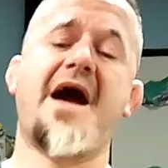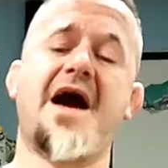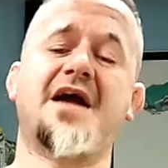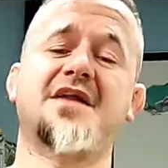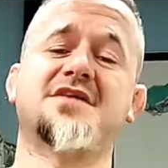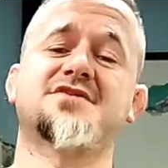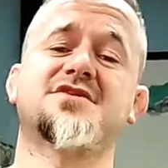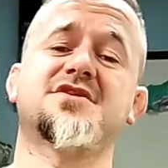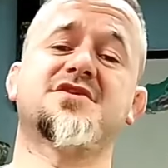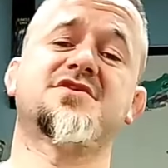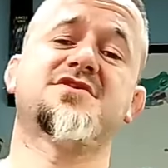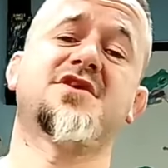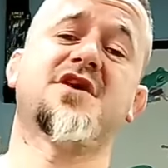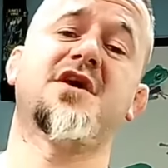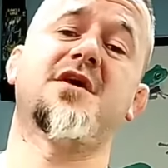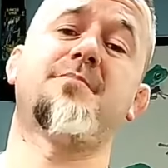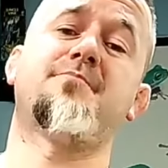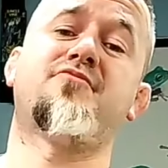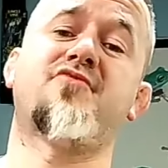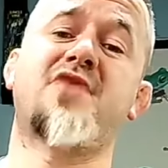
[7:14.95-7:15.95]
and
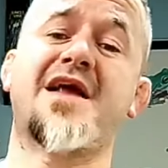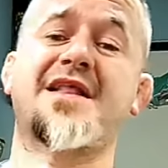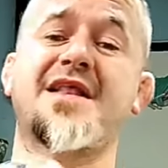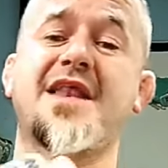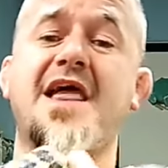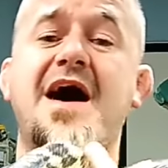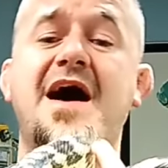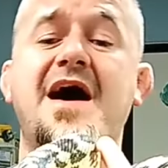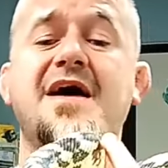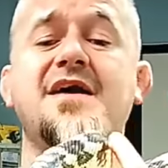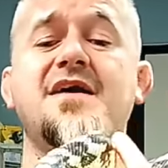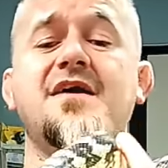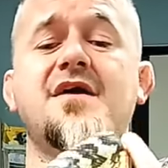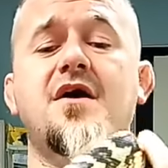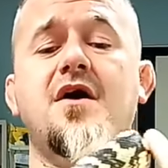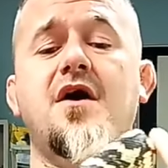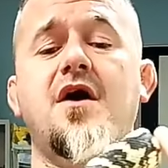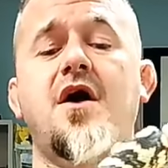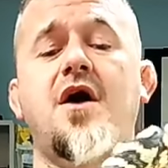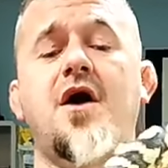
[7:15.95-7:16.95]
the Bredeli